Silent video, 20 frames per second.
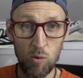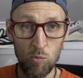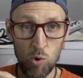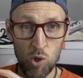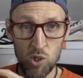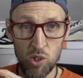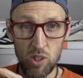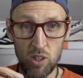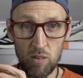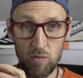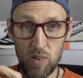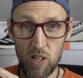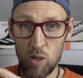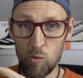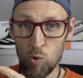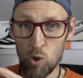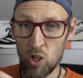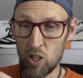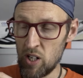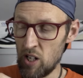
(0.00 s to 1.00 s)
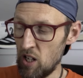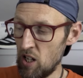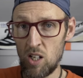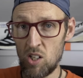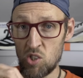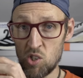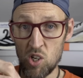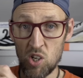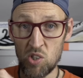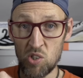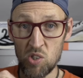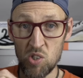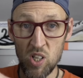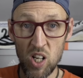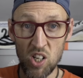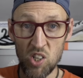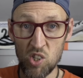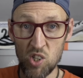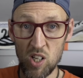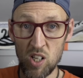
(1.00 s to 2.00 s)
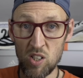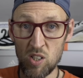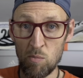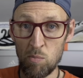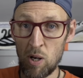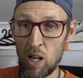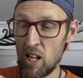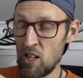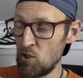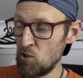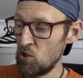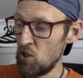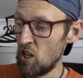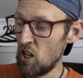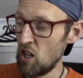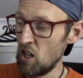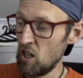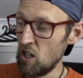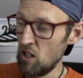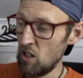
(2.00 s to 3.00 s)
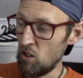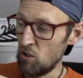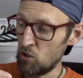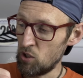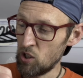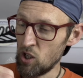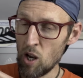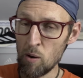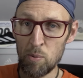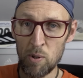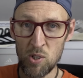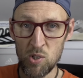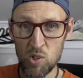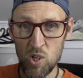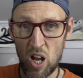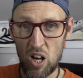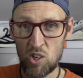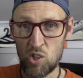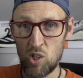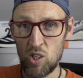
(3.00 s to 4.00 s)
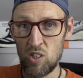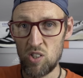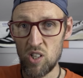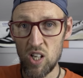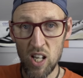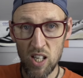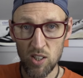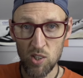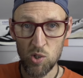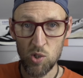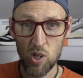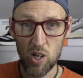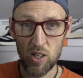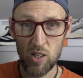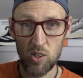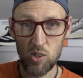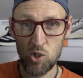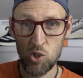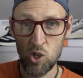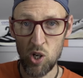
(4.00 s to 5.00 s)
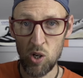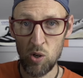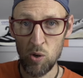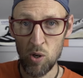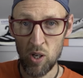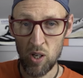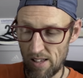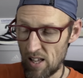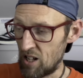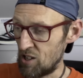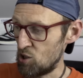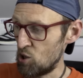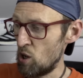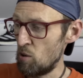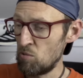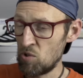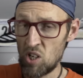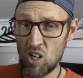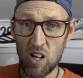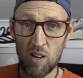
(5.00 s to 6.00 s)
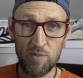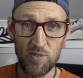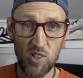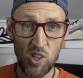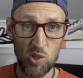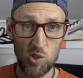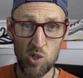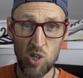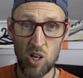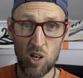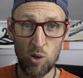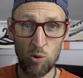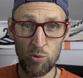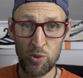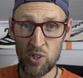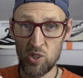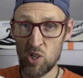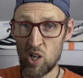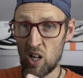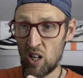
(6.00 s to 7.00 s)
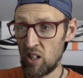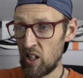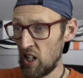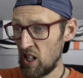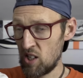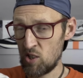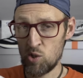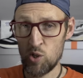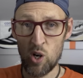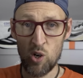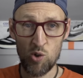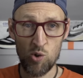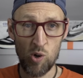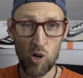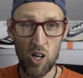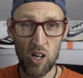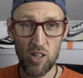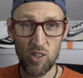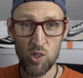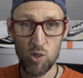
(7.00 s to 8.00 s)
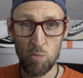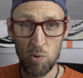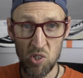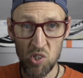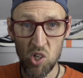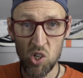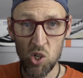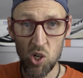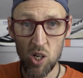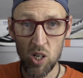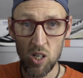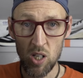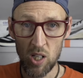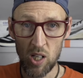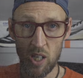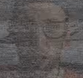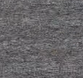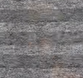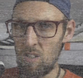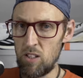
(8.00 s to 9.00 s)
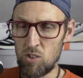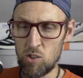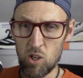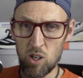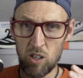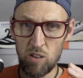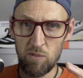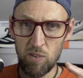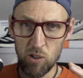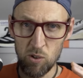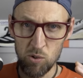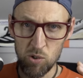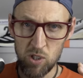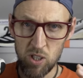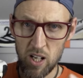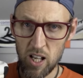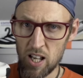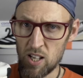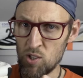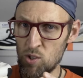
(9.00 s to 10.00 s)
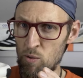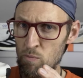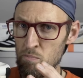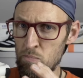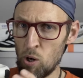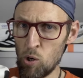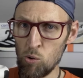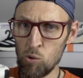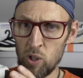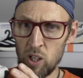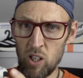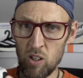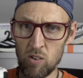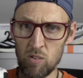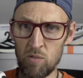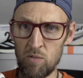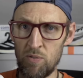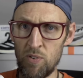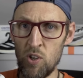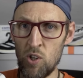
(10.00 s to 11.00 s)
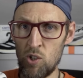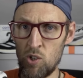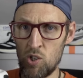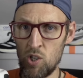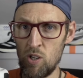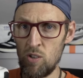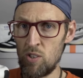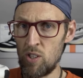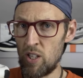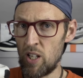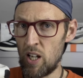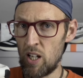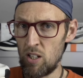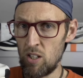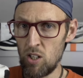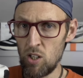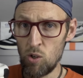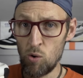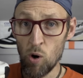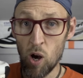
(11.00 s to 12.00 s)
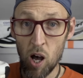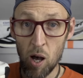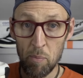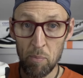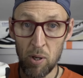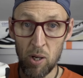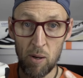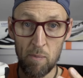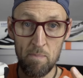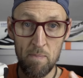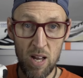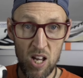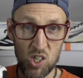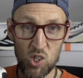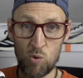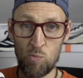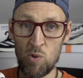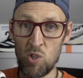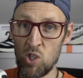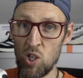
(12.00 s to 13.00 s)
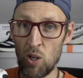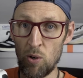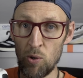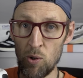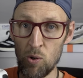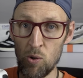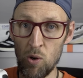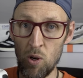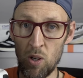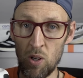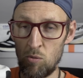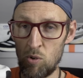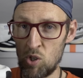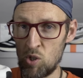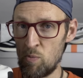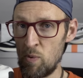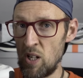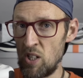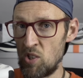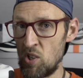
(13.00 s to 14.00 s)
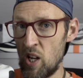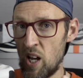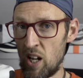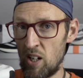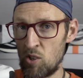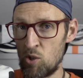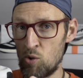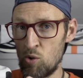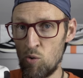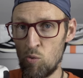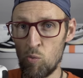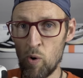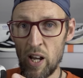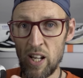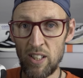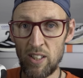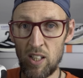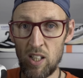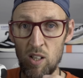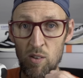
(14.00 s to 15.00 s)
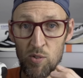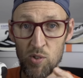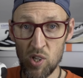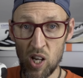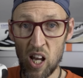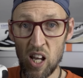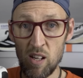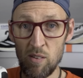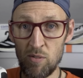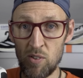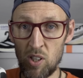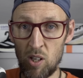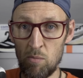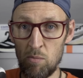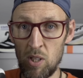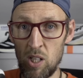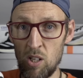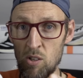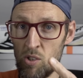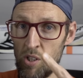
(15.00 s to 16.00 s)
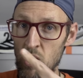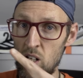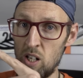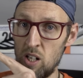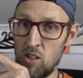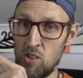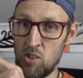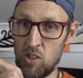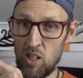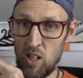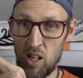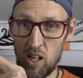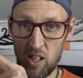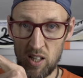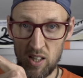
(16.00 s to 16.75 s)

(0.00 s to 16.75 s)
it was in the V1. It's just stitched into place on a couple of sections either side of the shoe. That seems enough just to hold the tongue in a centralized position. It certainly feels less bulky on foot due to that new upper mesh material, which means the extra weight that you've saved can be utilized